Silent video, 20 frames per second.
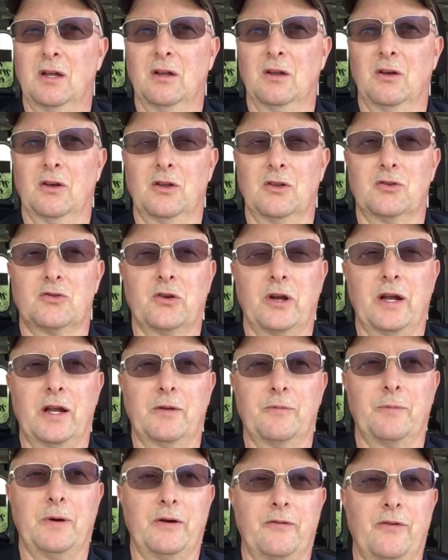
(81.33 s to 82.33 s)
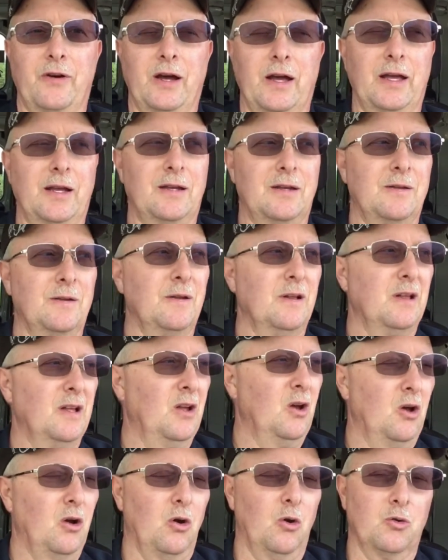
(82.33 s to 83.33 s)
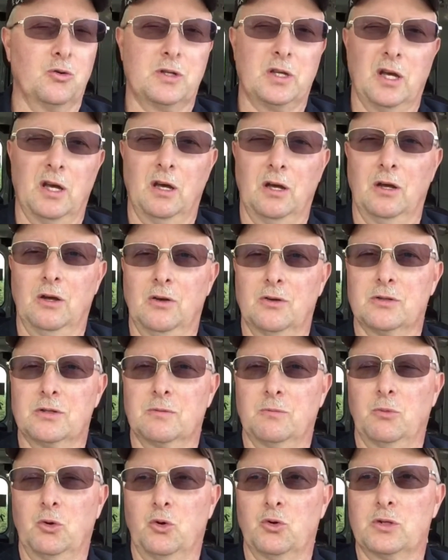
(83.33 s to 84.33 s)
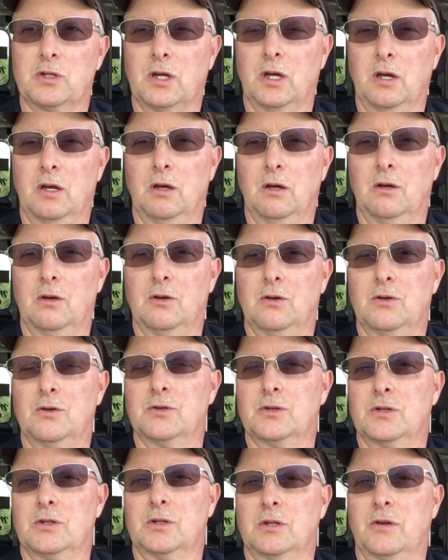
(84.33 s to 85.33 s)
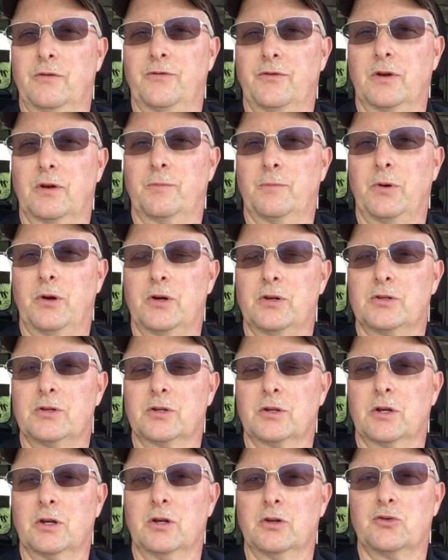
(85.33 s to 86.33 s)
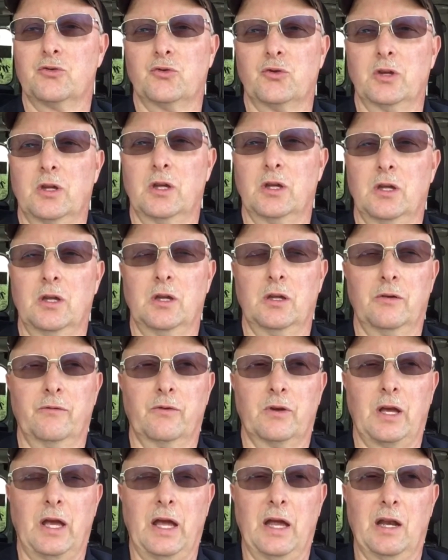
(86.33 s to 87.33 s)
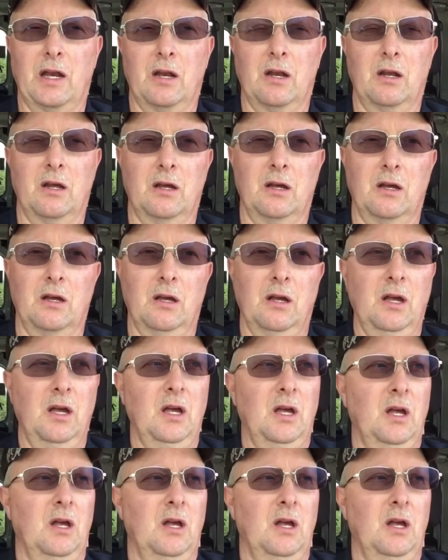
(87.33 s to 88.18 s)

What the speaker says: you try to find hotels and motels in different parts of the country, Canada,